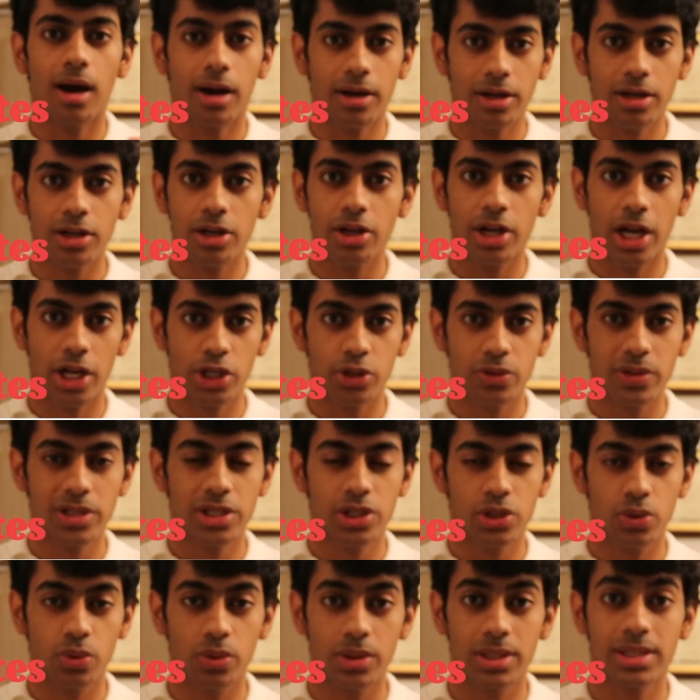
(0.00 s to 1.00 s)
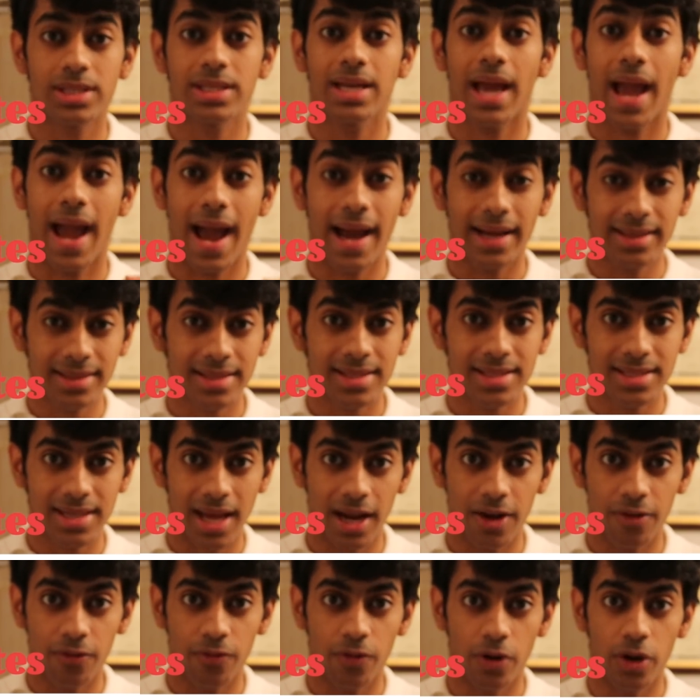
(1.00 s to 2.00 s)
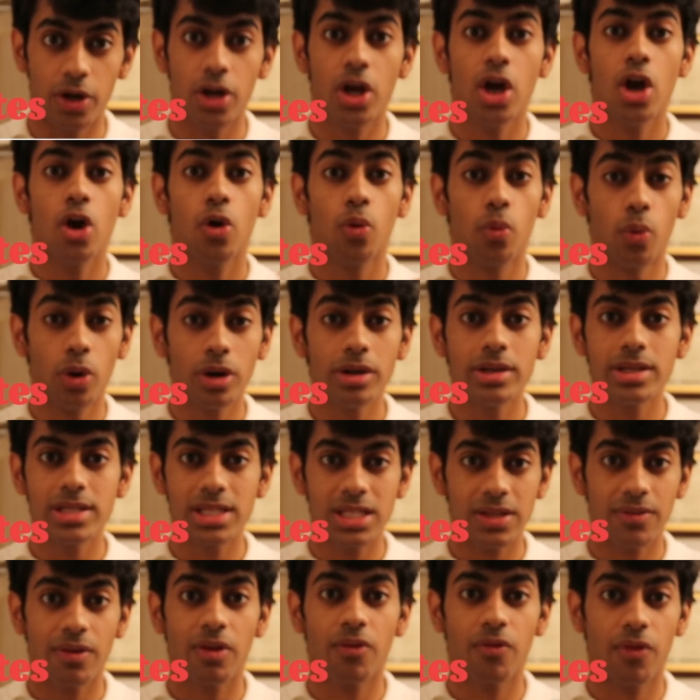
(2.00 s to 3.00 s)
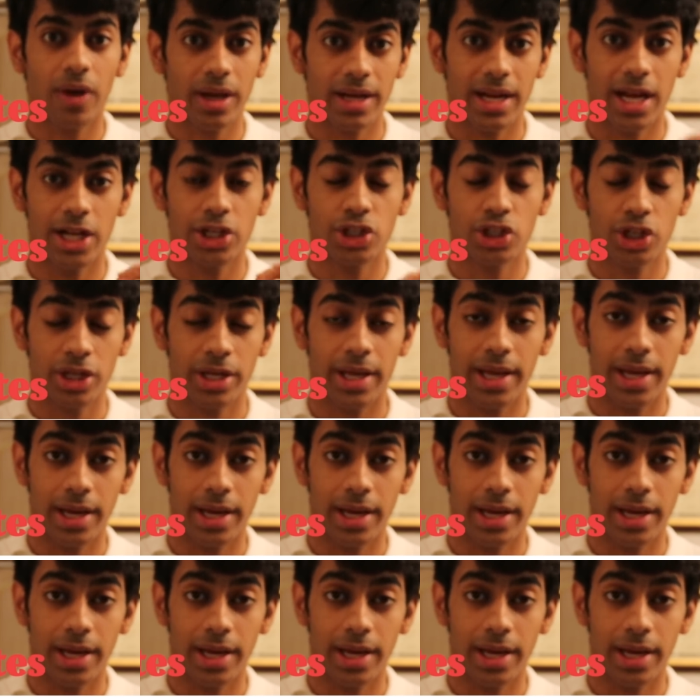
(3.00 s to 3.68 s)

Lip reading: undergraduate students at Stanford were receiving financial